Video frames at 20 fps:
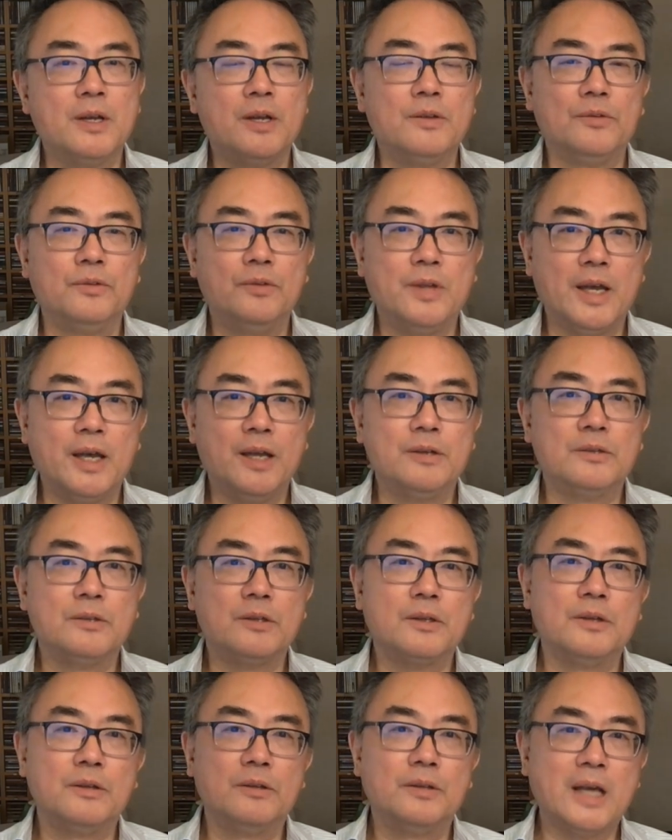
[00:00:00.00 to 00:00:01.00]
then
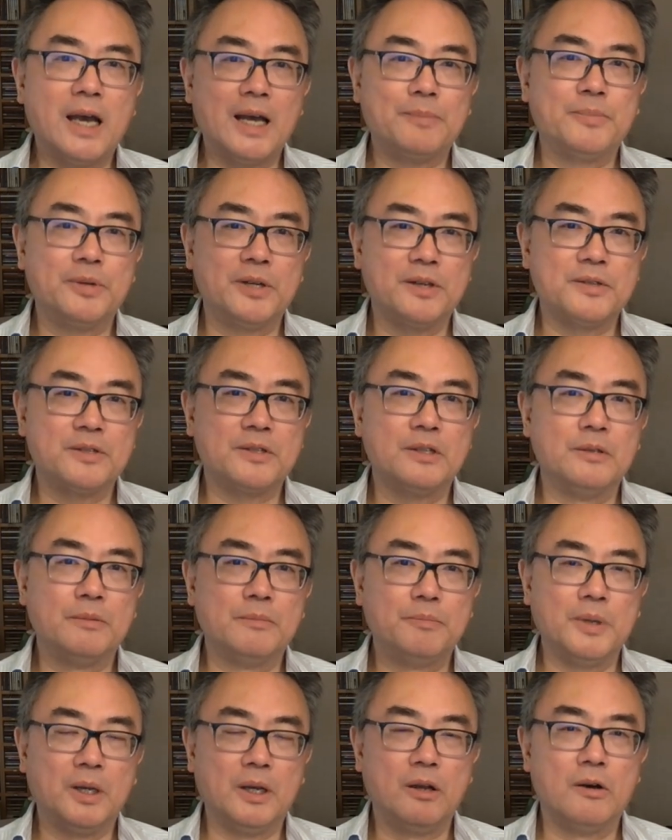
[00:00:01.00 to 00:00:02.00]
that person
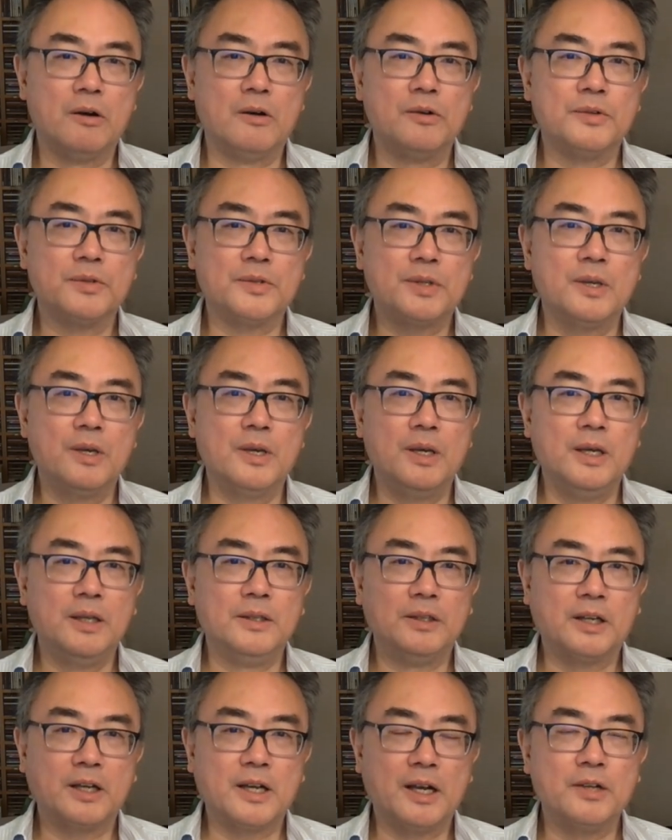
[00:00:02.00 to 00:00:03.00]
belongs in the
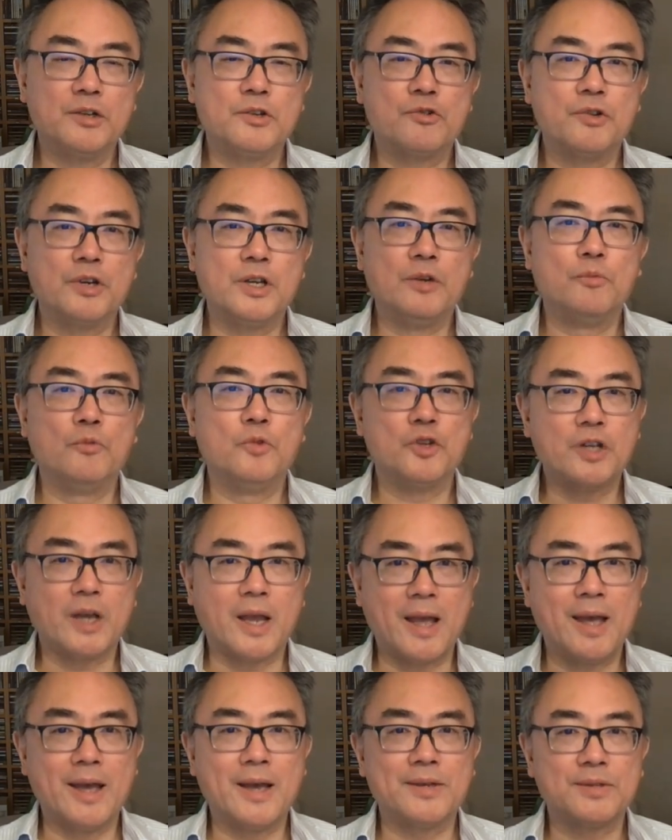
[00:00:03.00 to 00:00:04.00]
country which
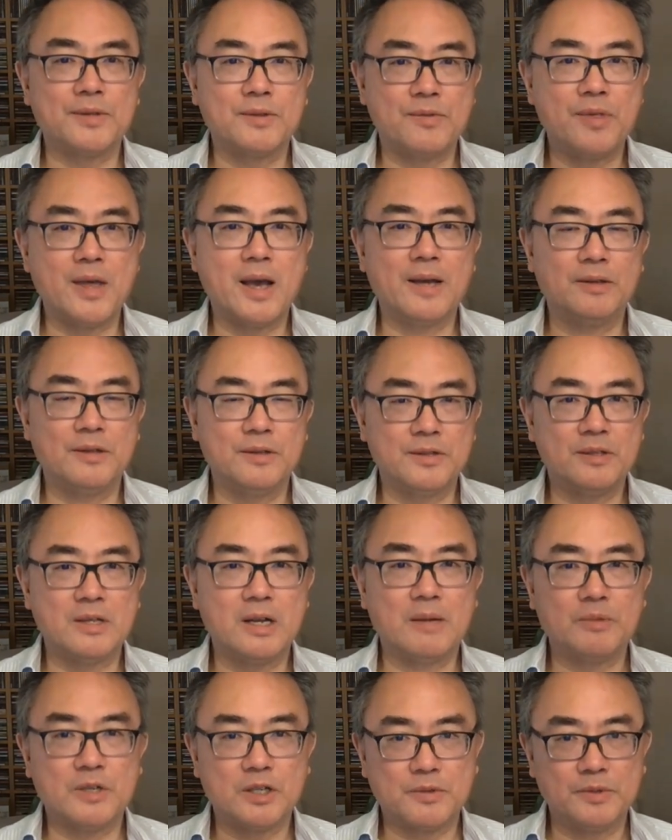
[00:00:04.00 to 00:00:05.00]
has that
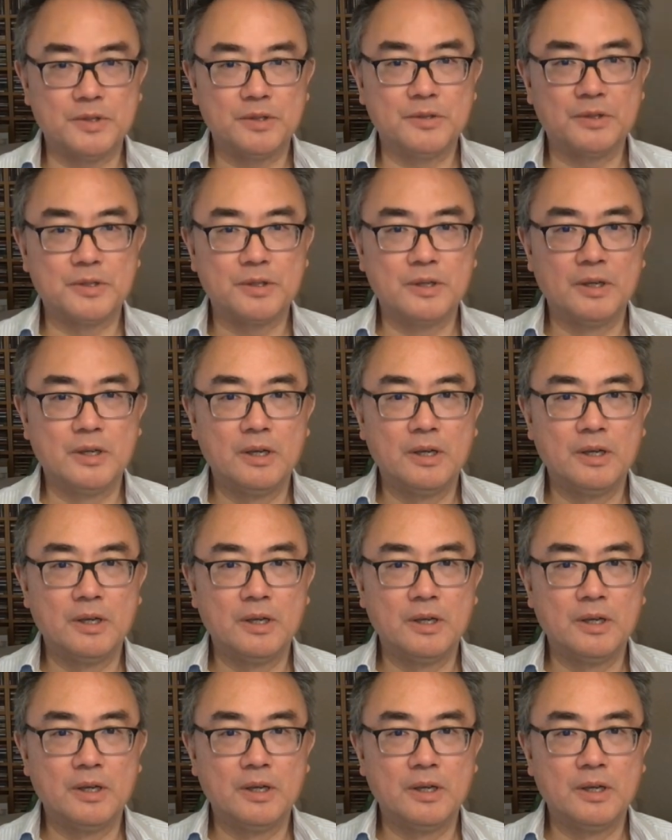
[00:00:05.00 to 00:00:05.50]
establishment.